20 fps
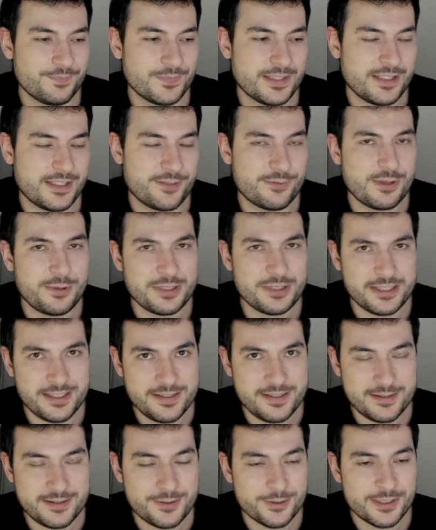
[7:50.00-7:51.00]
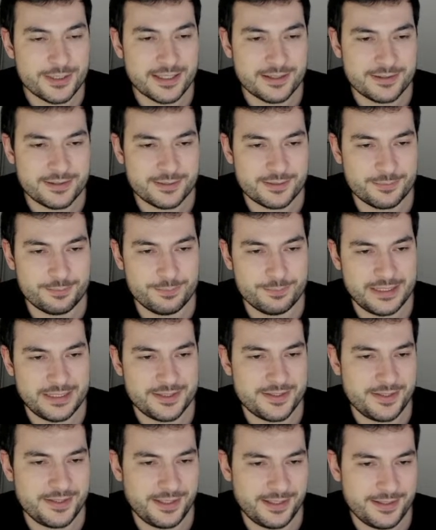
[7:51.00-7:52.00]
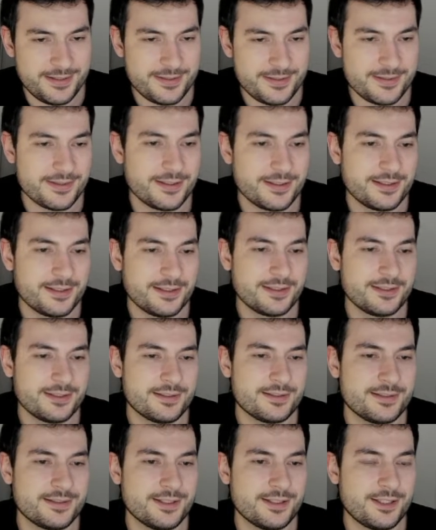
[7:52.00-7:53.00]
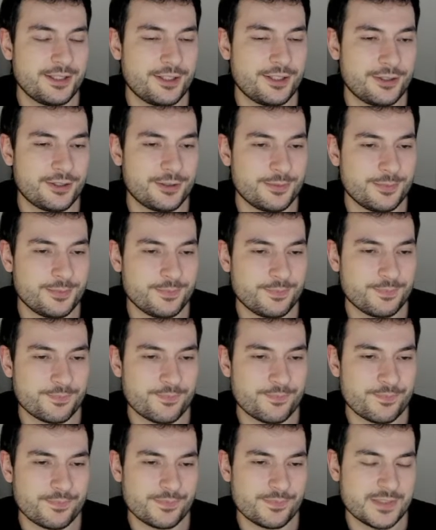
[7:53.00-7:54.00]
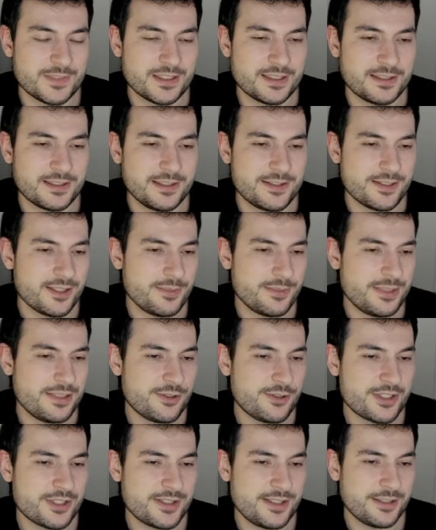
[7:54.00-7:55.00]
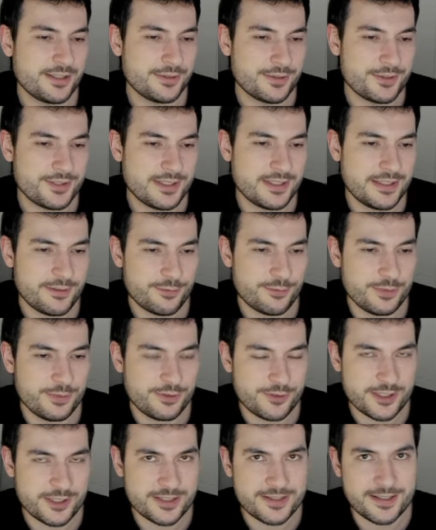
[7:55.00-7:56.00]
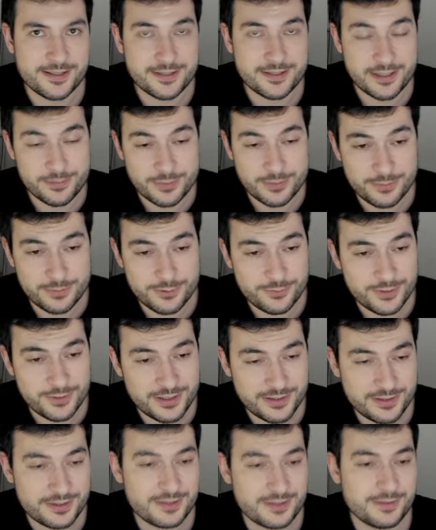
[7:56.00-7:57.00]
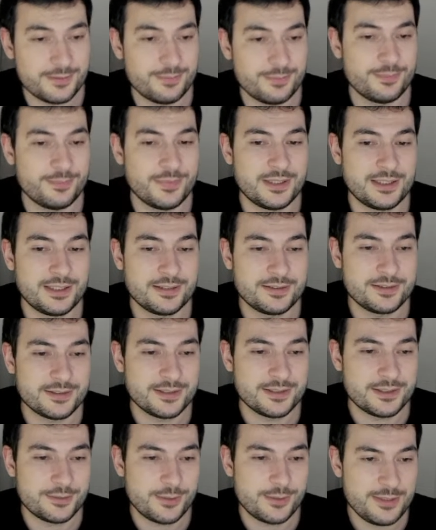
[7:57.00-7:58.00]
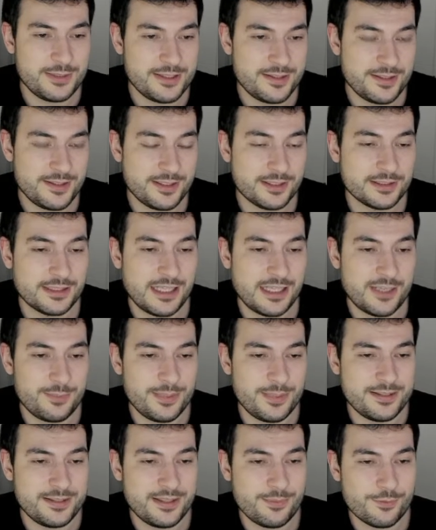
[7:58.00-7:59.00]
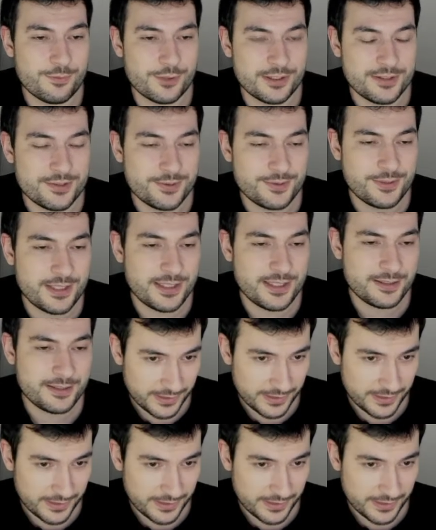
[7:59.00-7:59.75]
it's very easy to get big stats. So it's gonna be interesting to see if Mithrax can keep up with this, but we will see. I played him once today